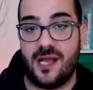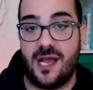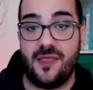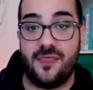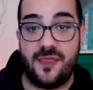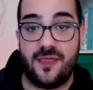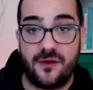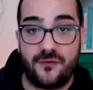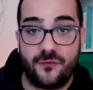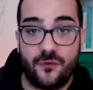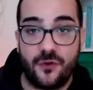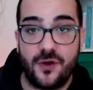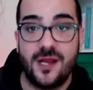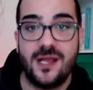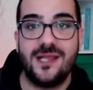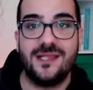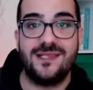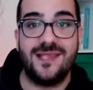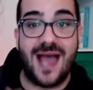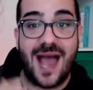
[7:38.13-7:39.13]
and therefore
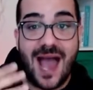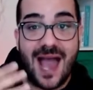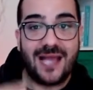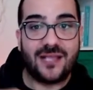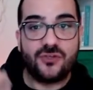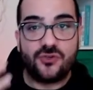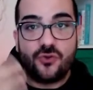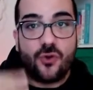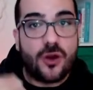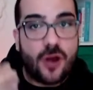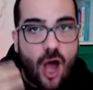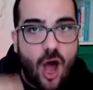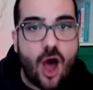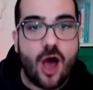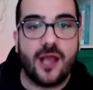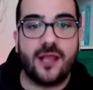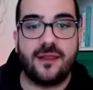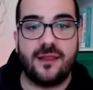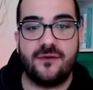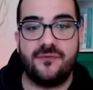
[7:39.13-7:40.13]
the actual
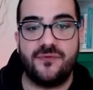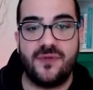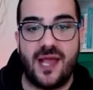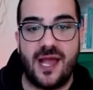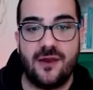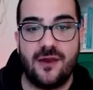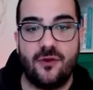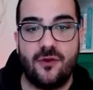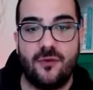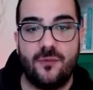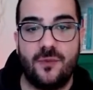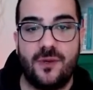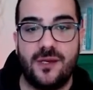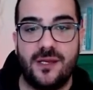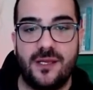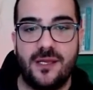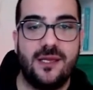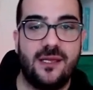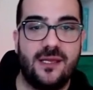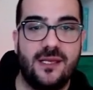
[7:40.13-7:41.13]
height of the anomaly